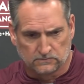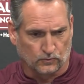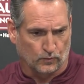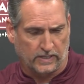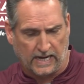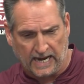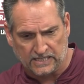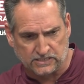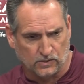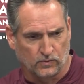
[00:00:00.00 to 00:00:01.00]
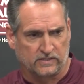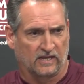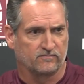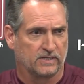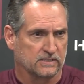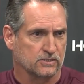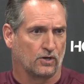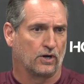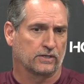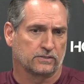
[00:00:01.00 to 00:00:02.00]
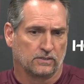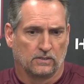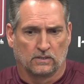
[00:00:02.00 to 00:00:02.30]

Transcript: rehashing what they've been taught,